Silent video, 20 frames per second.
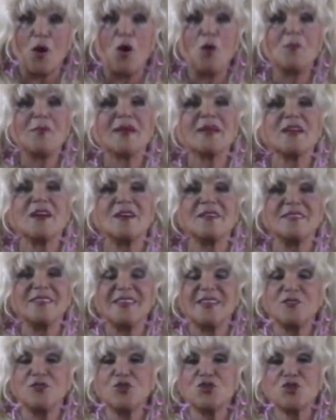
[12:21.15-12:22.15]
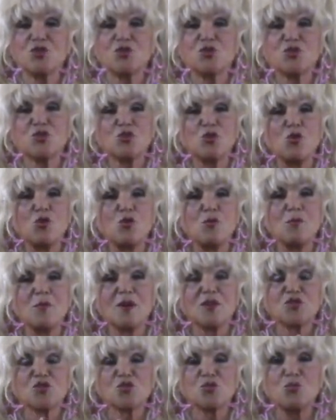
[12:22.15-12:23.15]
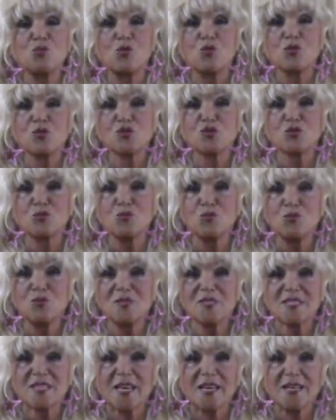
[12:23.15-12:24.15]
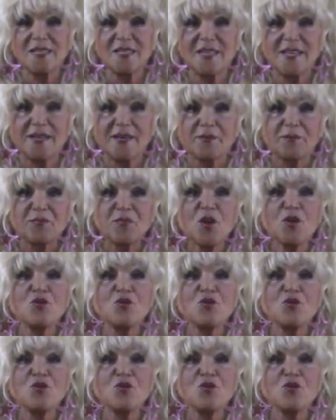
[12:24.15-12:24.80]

Oh my God, the energy is so much more smooth sailing.